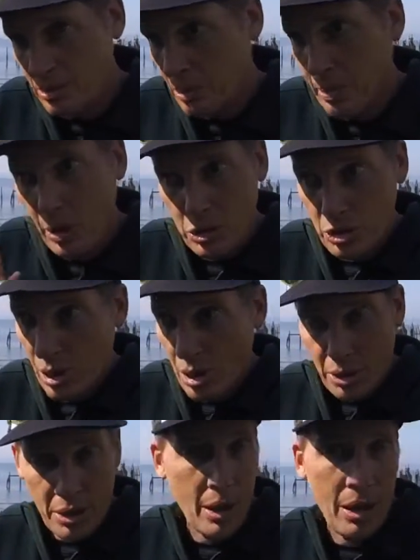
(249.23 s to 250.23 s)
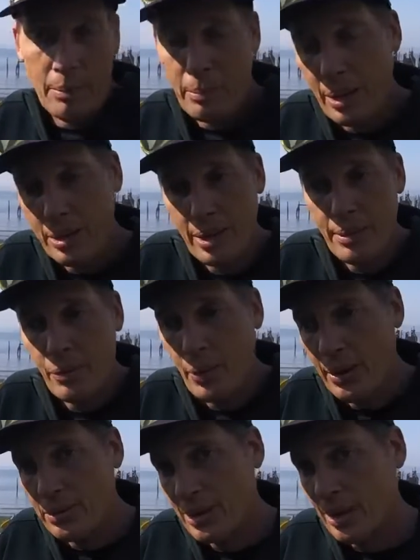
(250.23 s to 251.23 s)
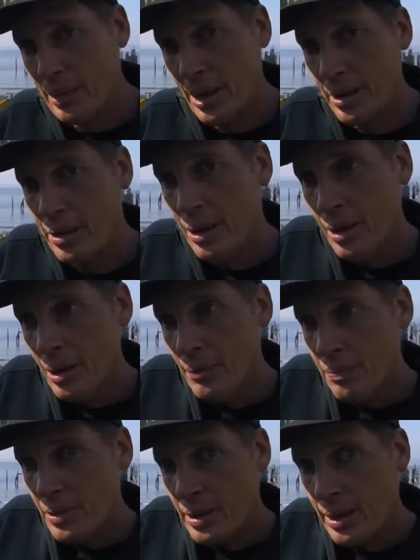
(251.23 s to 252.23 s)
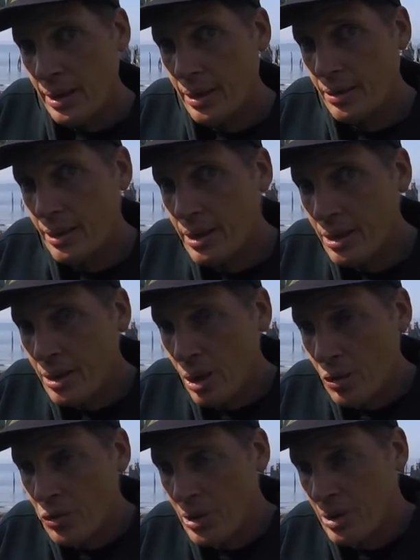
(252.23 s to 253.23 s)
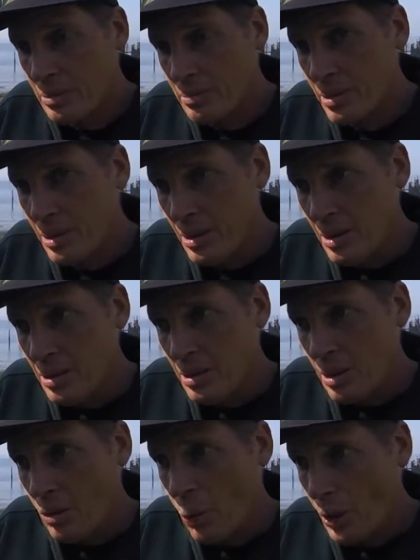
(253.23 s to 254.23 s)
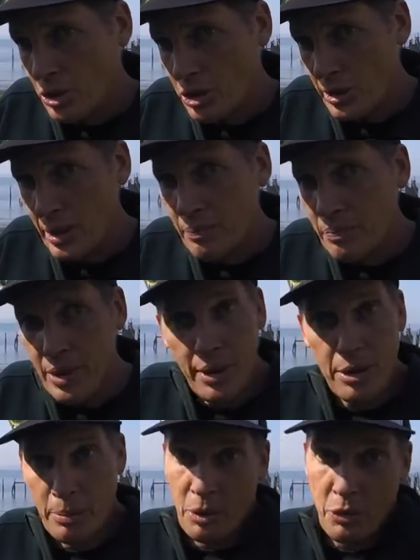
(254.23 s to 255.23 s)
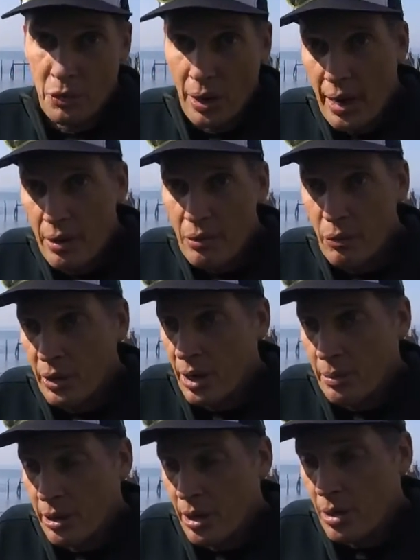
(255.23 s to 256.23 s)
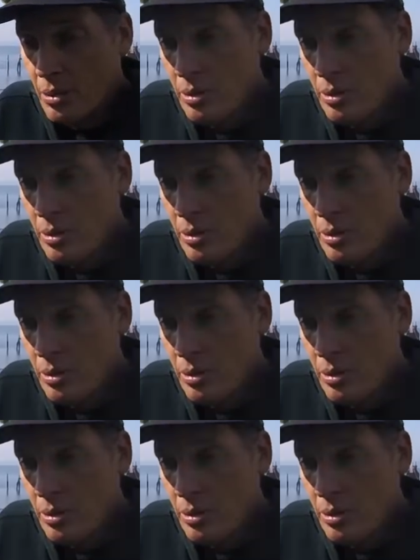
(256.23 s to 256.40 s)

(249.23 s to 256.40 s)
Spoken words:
The boat's long gone by the time the waves come in, and it can go from a one set, it could be flat, we never know,